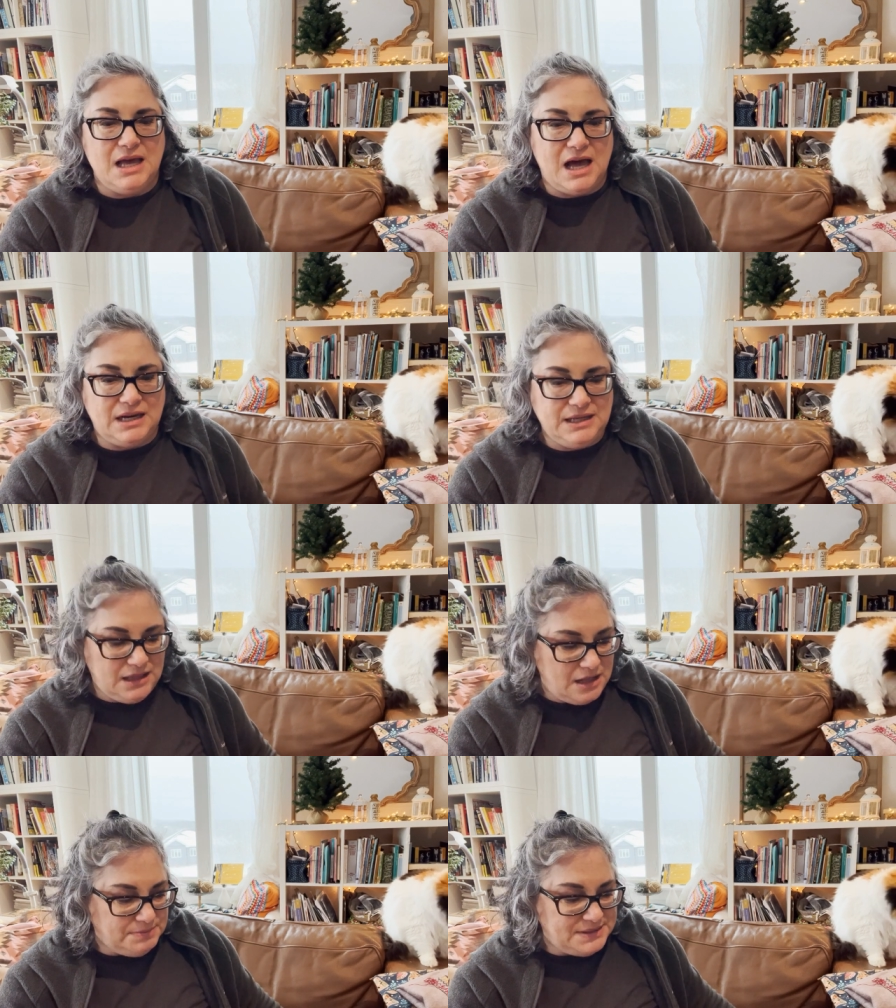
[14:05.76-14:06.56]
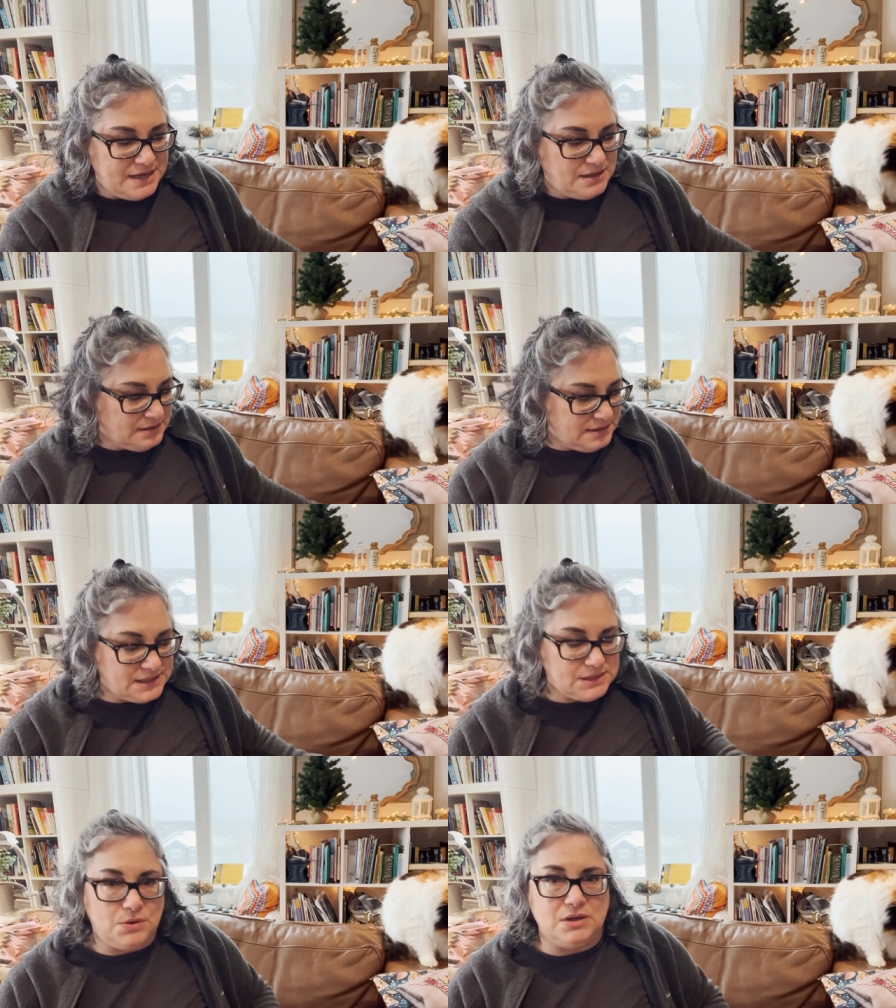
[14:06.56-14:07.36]
a little update on
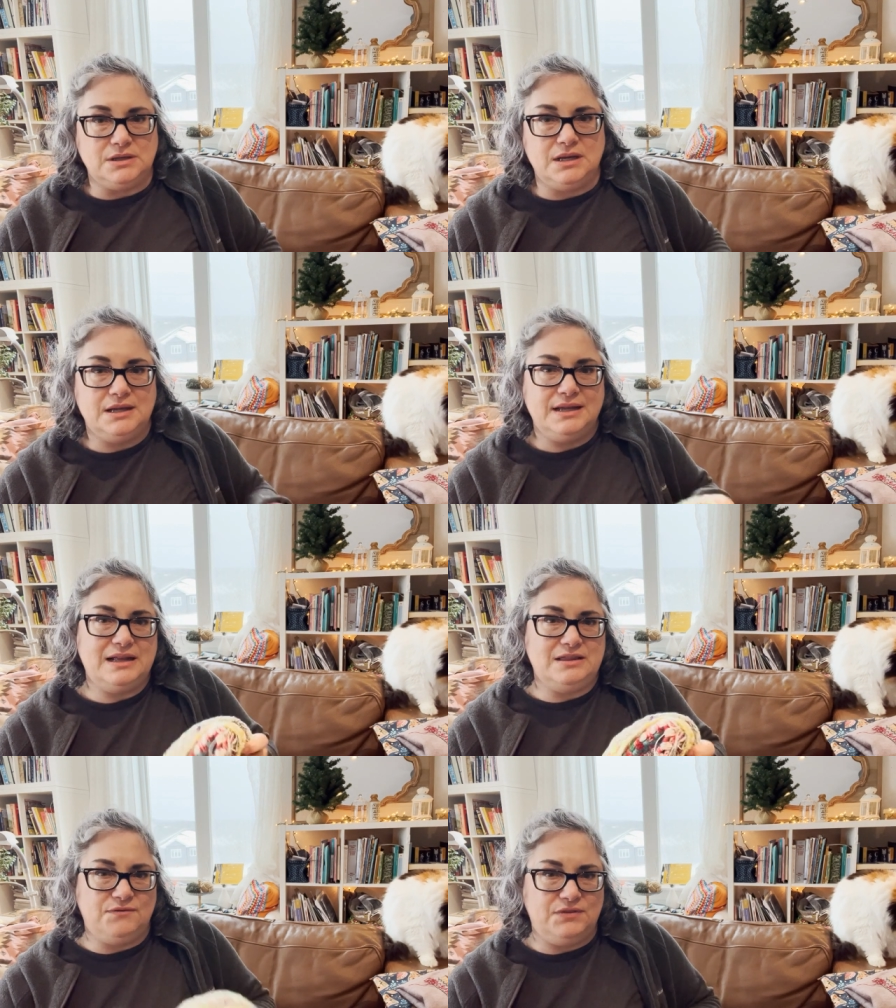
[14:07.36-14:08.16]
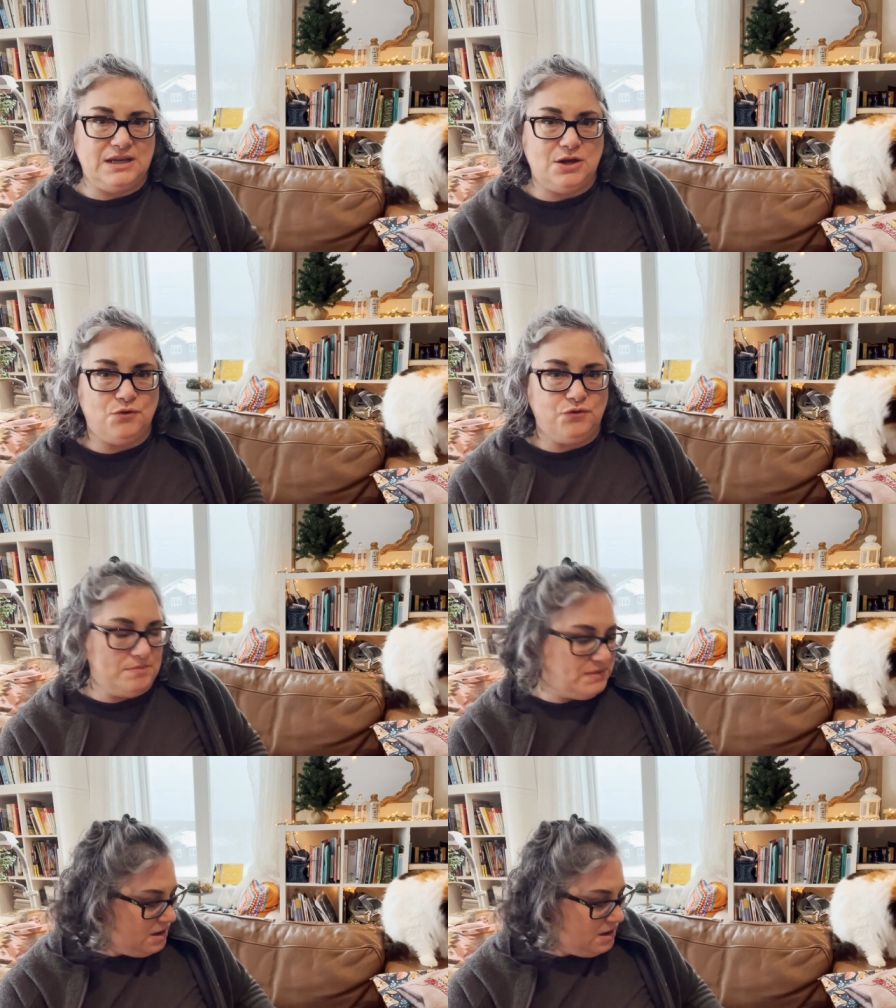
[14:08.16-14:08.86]
this one in the video from the